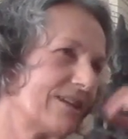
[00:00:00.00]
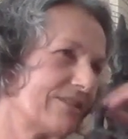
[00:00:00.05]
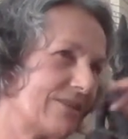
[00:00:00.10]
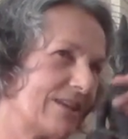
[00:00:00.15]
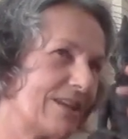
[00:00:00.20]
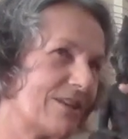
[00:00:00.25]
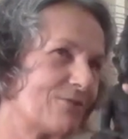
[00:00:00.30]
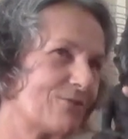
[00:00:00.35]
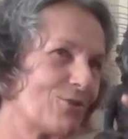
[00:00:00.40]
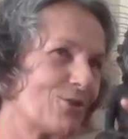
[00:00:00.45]

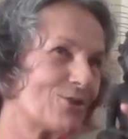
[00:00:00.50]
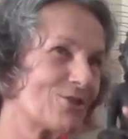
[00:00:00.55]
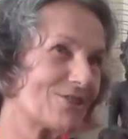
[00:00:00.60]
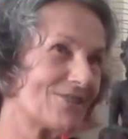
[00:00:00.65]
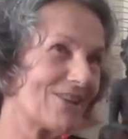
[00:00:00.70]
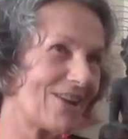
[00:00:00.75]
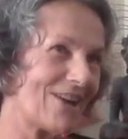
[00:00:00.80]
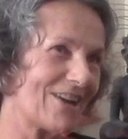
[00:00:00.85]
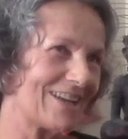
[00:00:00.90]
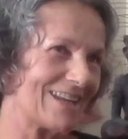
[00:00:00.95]
when I first
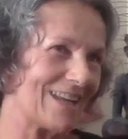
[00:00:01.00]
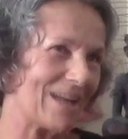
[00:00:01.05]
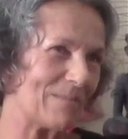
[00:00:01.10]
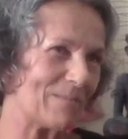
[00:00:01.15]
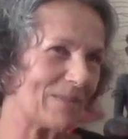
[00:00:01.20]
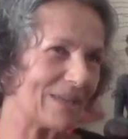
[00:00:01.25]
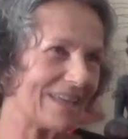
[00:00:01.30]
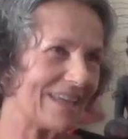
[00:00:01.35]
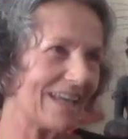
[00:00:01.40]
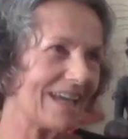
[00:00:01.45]
started and
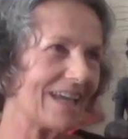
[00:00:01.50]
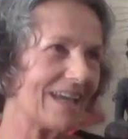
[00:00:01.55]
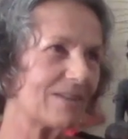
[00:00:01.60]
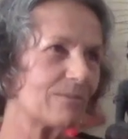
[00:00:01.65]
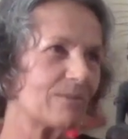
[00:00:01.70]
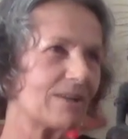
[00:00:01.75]
began,